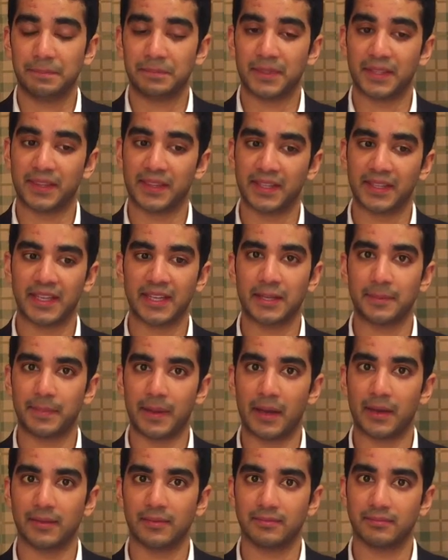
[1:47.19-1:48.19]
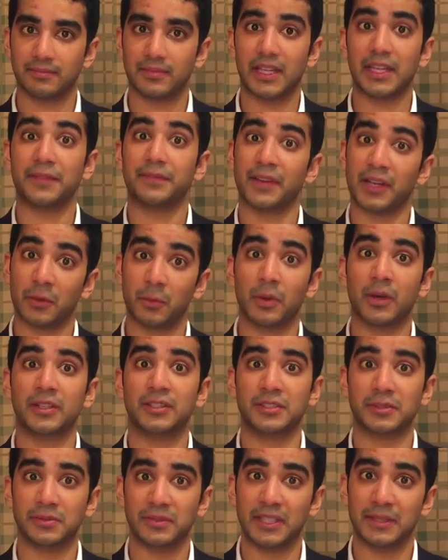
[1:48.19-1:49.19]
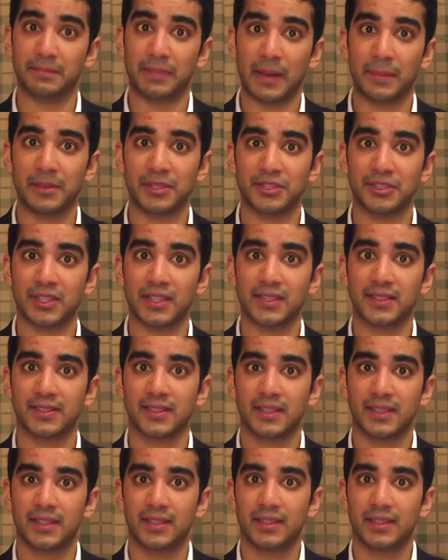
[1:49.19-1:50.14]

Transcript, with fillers: But thinking about if I were to indeed publish it,